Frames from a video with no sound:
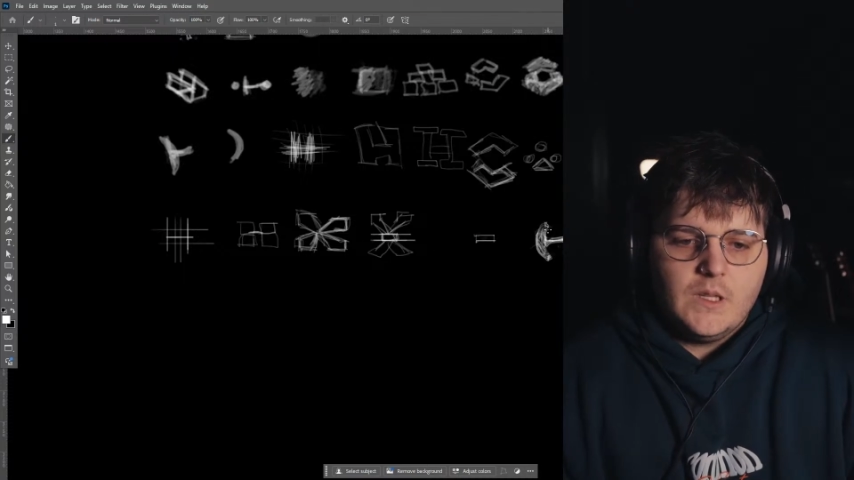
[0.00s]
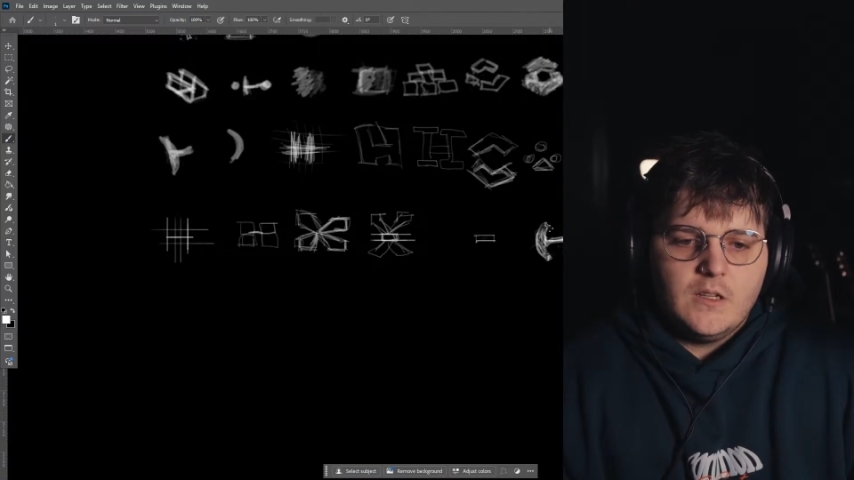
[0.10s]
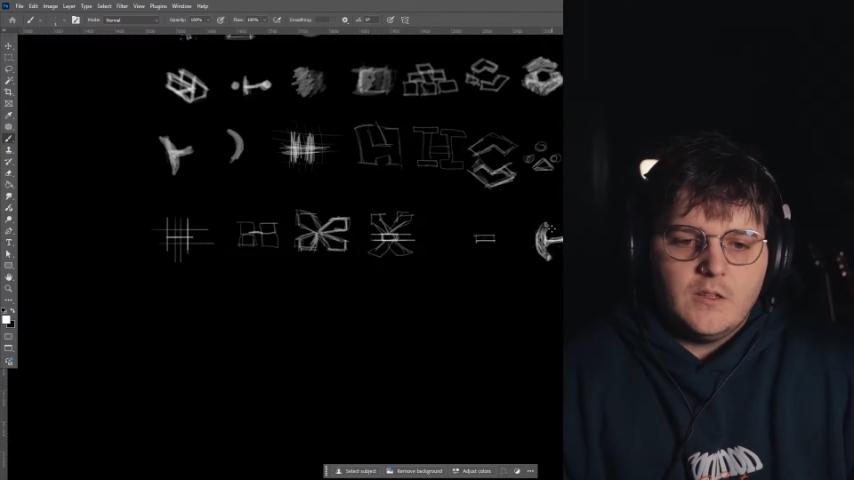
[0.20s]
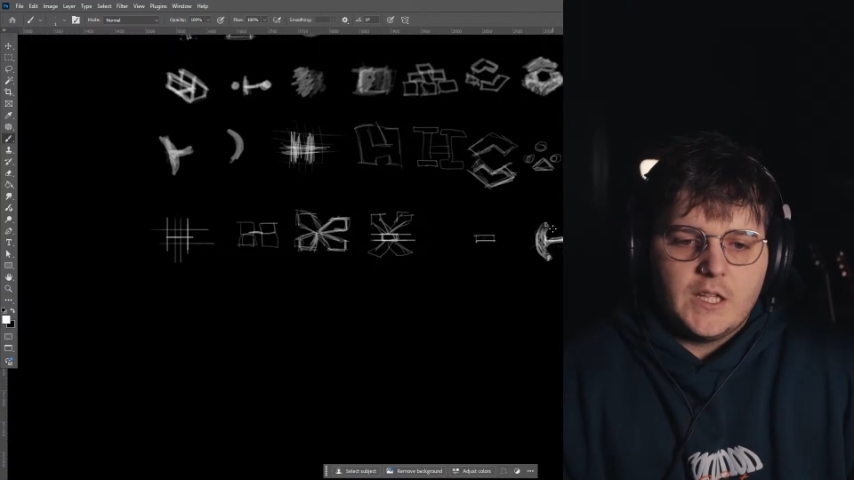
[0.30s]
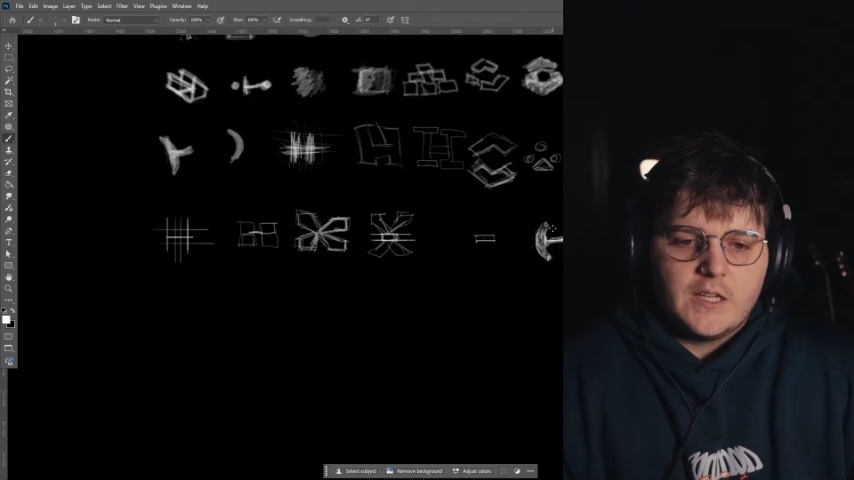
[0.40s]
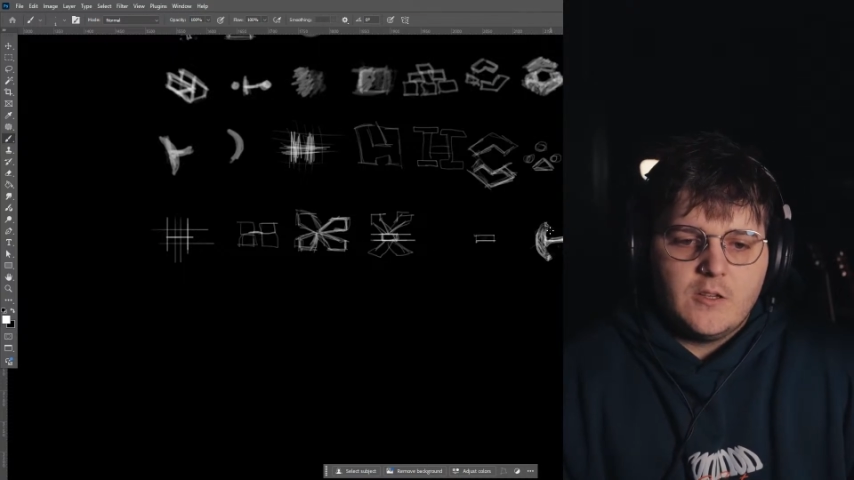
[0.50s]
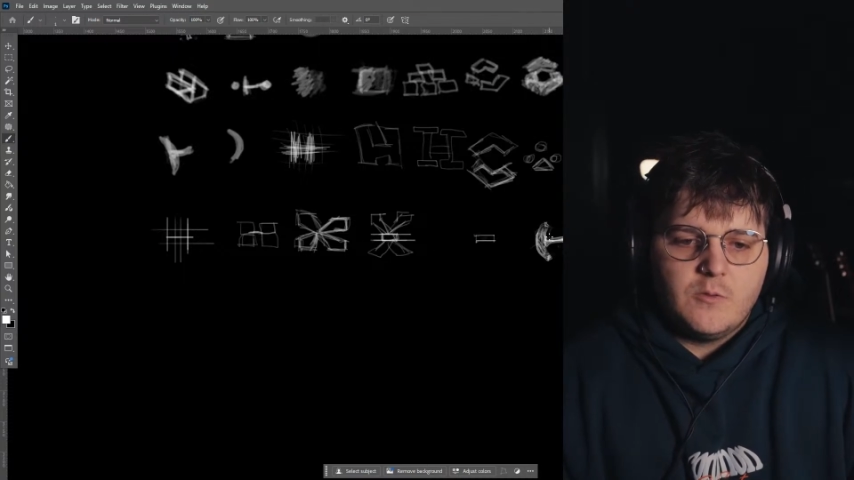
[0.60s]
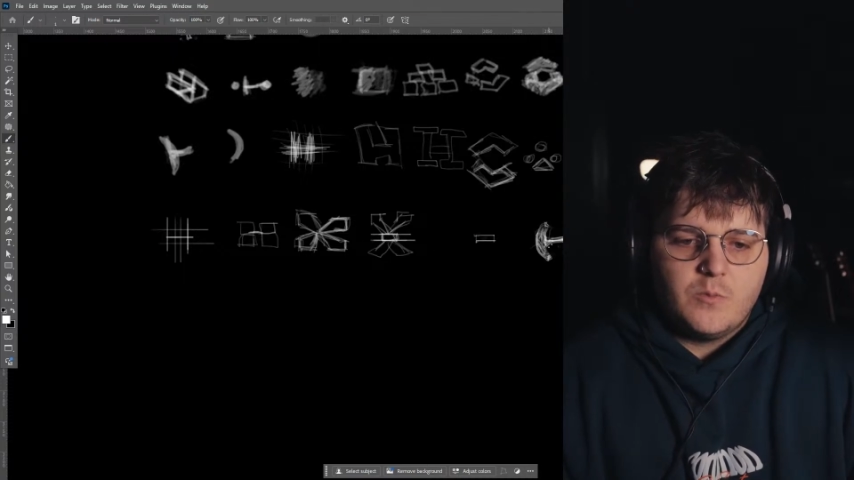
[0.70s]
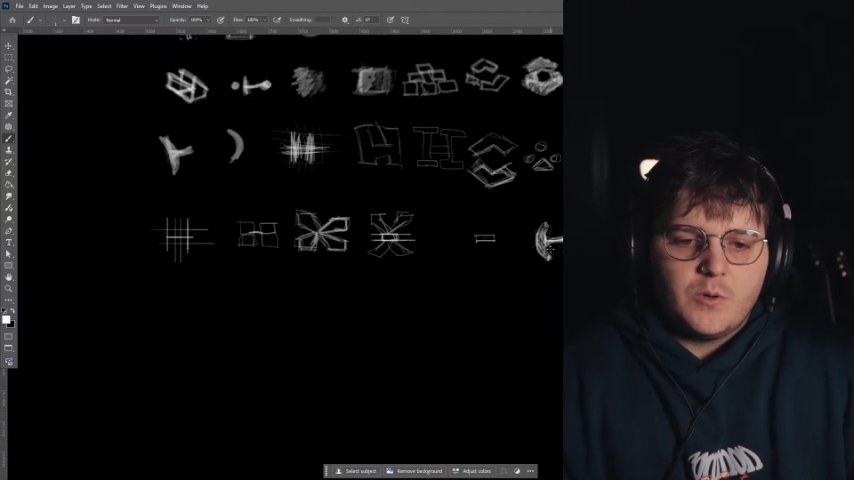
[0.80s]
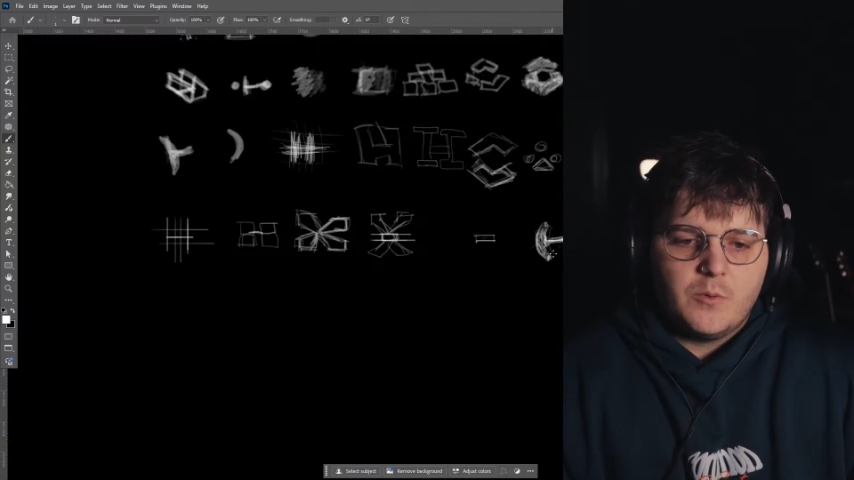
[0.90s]
And like, you
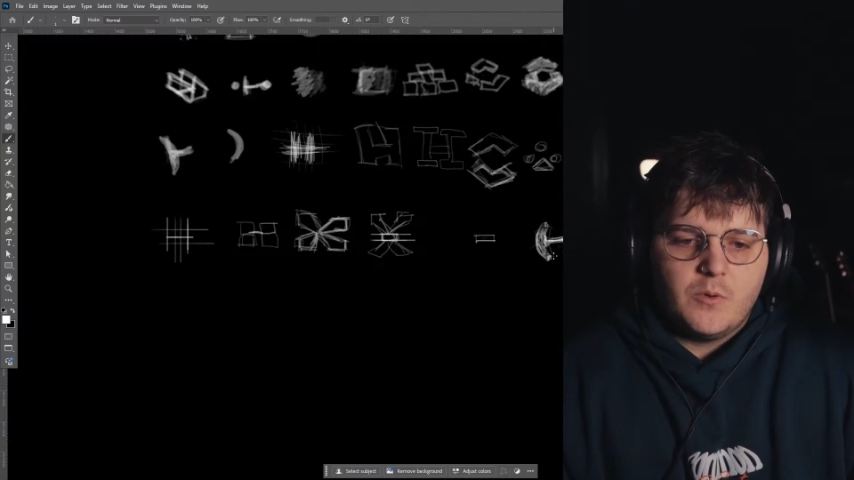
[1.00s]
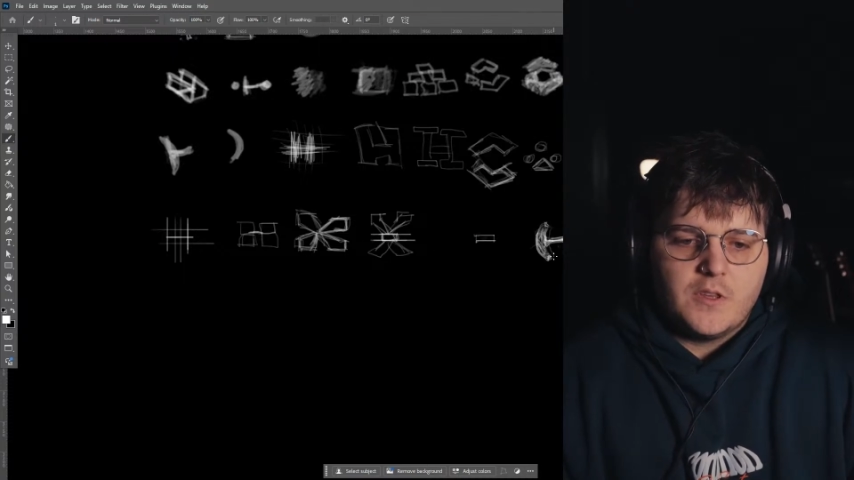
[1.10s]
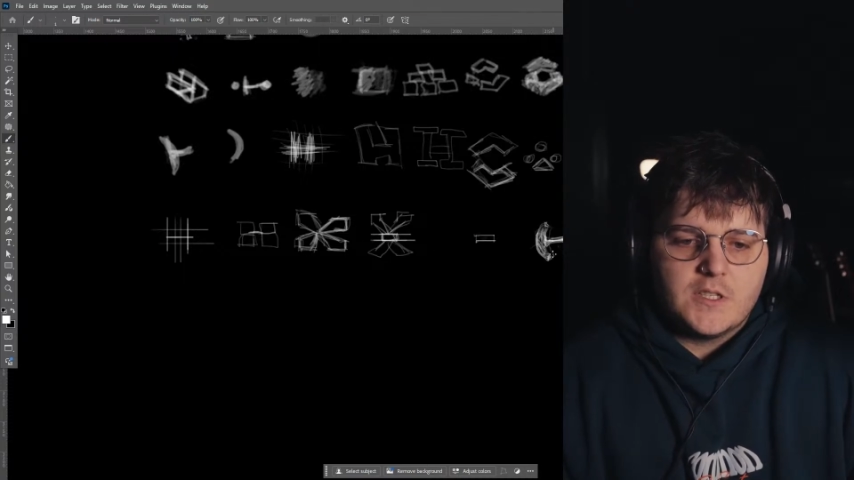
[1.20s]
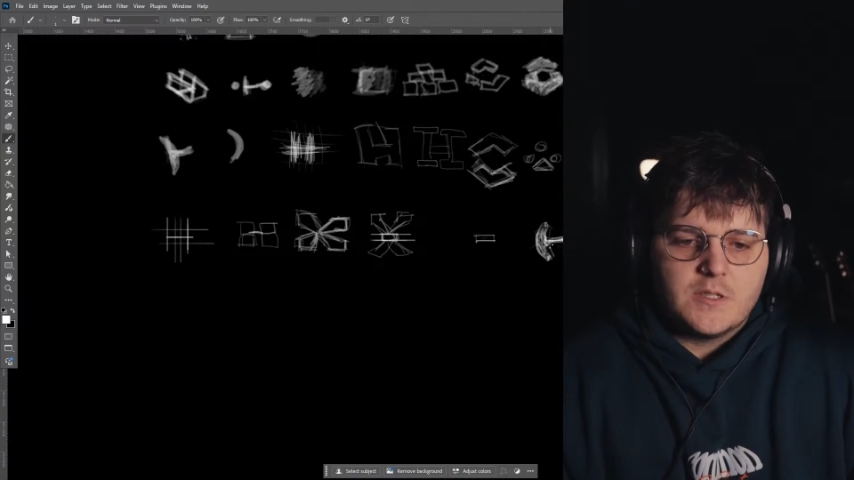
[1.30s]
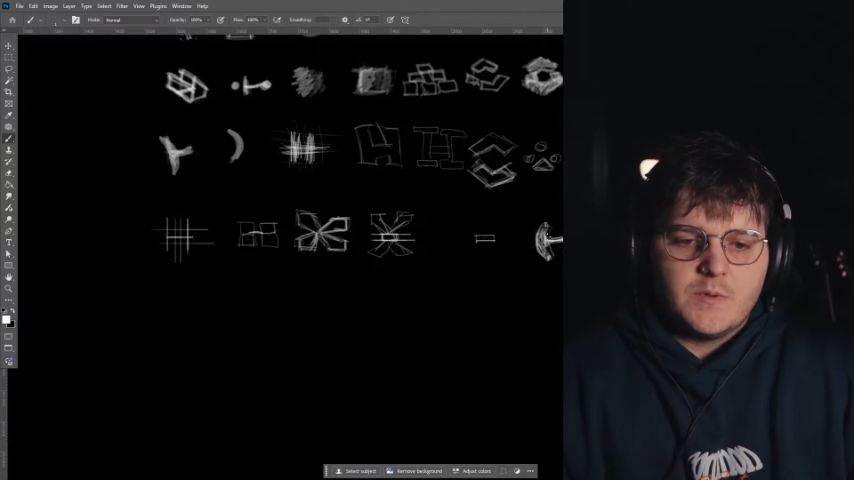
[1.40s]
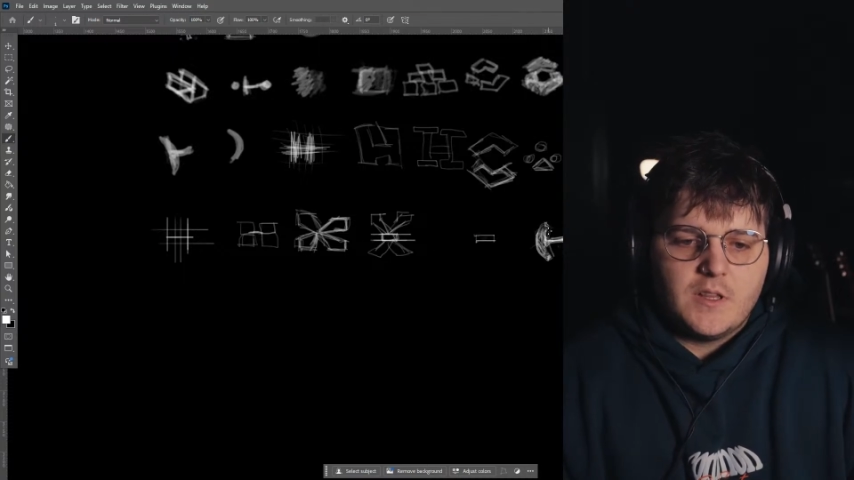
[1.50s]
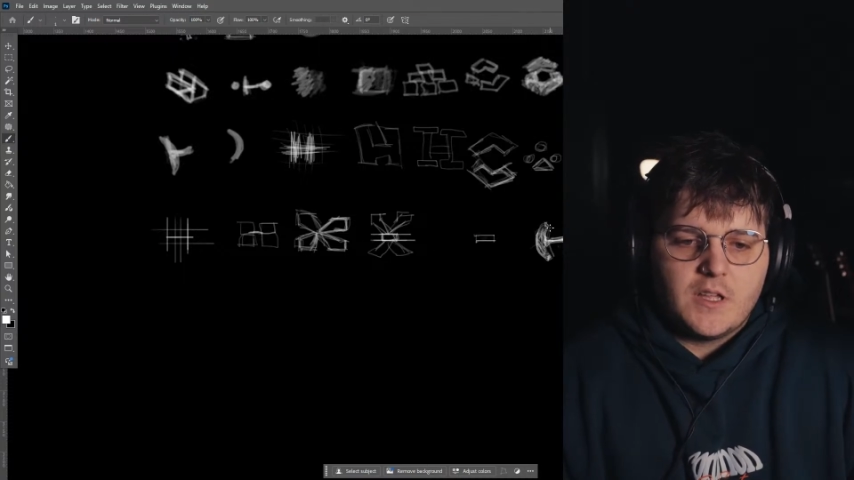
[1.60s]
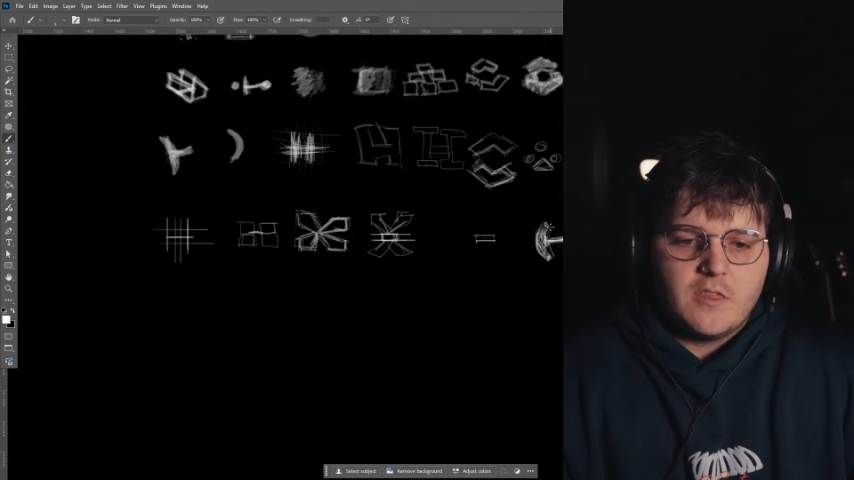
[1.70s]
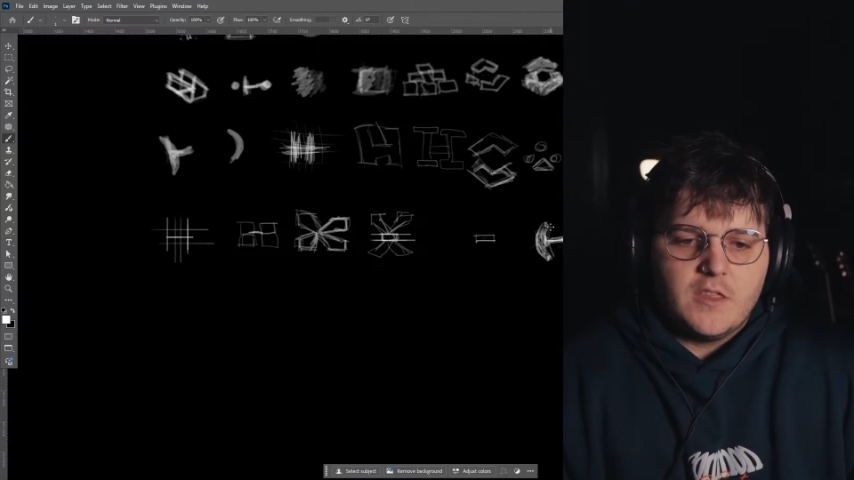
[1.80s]
would probably want this to be like